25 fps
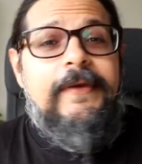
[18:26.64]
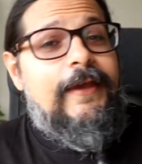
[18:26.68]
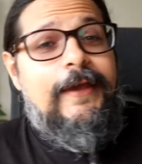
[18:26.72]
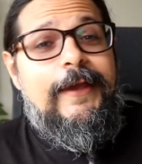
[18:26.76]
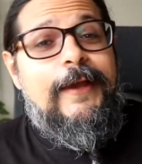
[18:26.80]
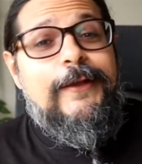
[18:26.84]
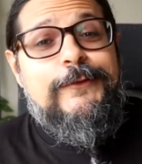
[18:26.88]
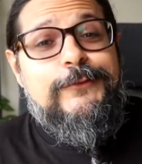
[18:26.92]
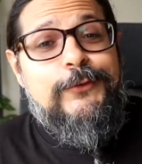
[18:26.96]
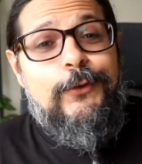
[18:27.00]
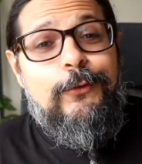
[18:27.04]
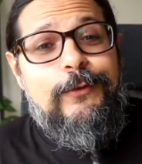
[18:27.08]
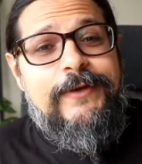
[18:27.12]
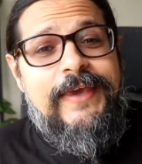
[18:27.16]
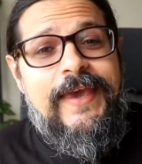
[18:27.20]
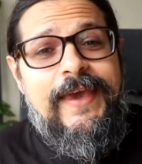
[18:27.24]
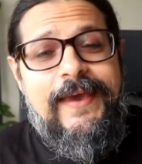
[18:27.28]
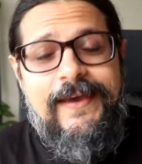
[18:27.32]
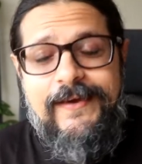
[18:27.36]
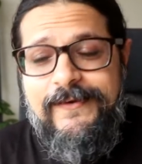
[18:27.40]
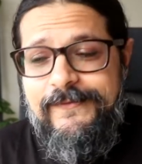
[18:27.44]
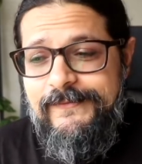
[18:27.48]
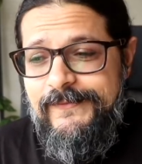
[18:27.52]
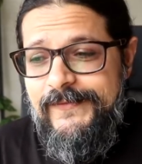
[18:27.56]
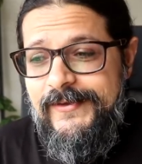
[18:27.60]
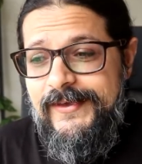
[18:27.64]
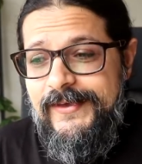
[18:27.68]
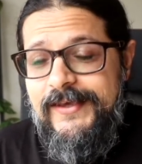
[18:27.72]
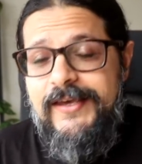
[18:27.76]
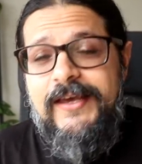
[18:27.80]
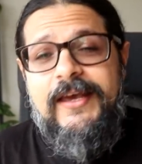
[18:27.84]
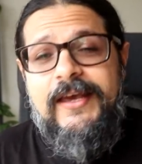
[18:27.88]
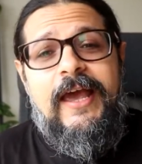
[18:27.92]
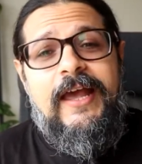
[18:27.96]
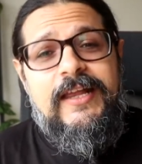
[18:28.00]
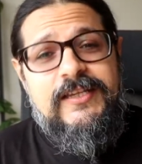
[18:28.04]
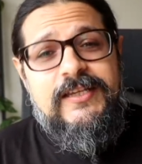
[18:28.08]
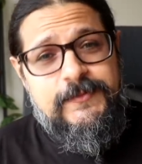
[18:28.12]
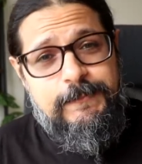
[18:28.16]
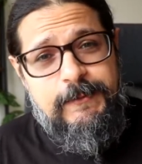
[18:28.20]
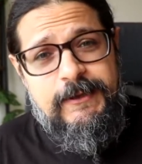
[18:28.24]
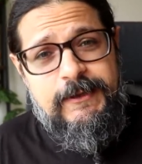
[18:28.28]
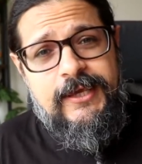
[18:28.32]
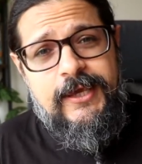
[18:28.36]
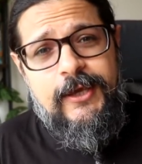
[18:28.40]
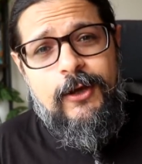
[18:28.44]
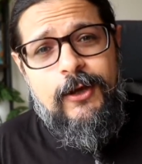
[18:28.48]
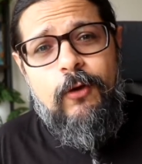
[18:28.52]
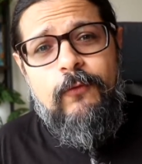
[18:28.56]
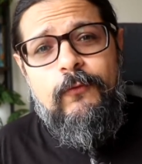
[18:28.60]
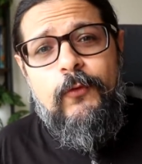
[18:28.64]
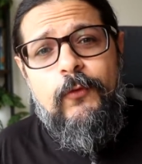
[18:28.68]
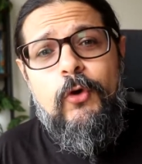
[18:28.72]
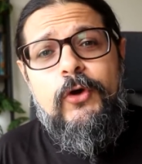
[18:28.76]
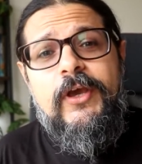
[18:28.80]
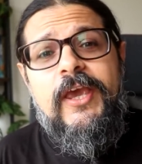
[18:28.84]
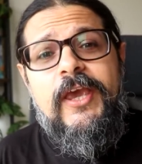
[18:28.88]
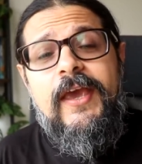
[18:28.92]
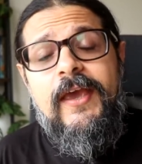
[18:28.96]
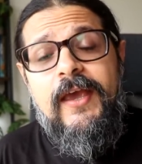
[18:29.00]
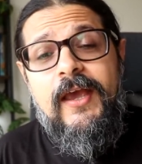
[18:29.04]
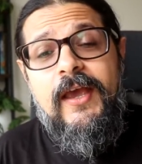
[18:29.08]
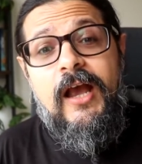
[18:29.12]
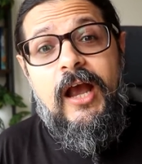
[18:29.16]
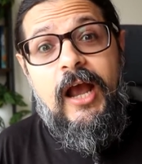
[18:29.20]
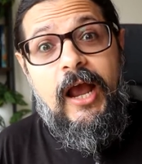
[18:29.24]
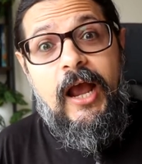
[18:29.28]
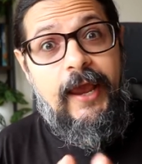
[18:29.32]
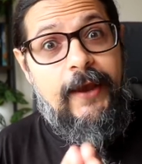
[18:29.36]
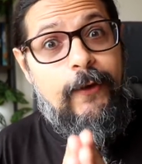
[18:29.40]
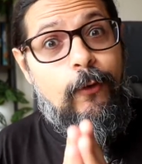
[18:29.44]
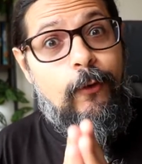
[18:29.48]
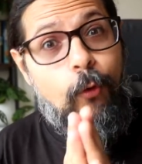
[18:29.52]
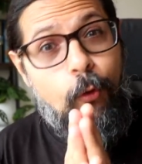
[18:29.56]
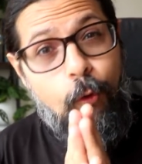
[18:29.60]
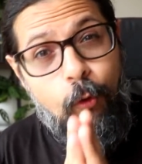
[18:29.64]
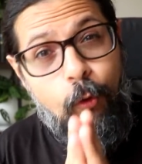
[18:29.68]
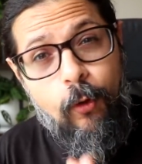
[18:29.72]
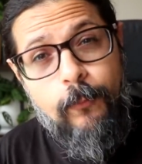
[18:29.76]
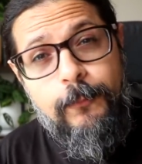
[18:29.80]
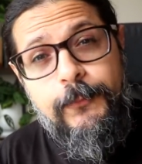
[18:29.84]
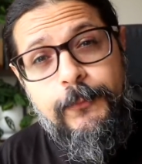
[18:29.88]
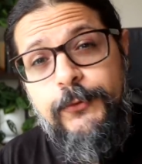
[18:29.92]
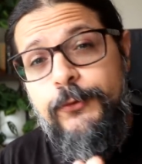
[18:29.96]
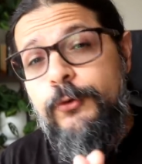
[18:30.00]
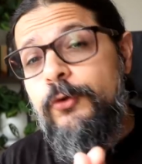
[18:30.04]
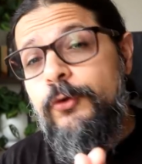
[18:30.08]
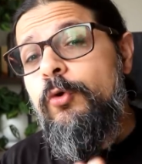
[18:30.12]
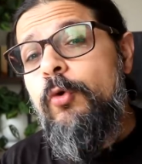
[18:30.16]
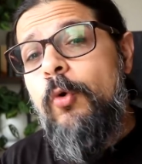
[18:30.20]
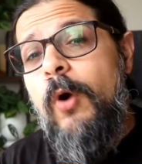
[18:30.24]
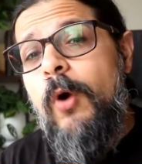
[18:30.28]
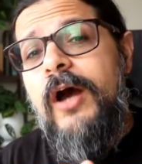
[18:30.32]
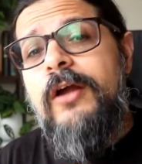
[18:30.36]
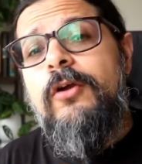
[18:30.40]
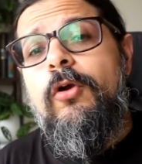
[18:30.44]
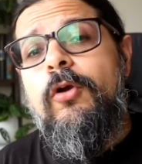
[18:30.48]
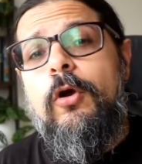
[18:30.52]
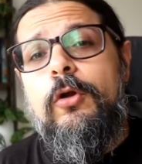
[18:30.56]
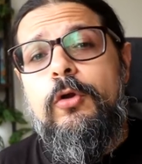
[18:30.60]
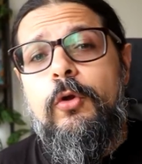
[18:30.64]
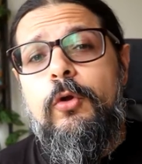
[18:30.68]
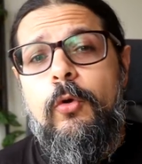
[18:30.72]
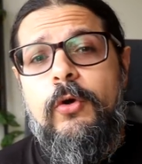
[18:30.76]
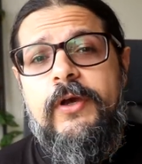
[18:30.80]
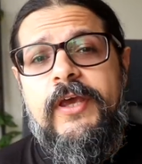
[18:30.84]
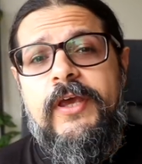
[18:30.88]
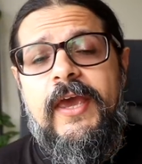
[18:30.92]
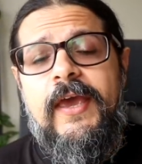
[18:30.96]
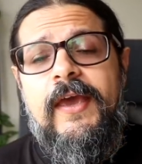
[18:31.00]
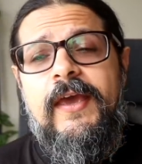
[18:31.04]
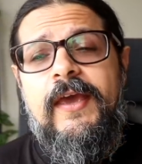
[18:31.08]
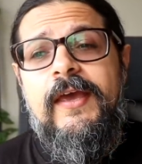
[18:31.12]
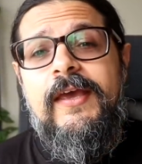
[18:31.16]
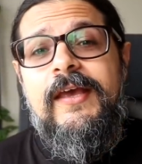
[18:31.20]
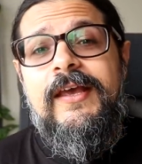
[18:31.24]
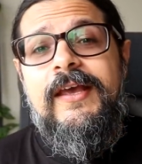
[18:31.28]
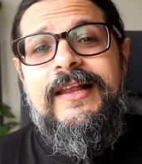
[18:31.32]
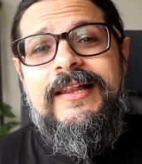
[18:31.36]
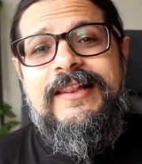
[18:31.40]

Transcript: It's okay. And speaking of okay, I hope you are all okay.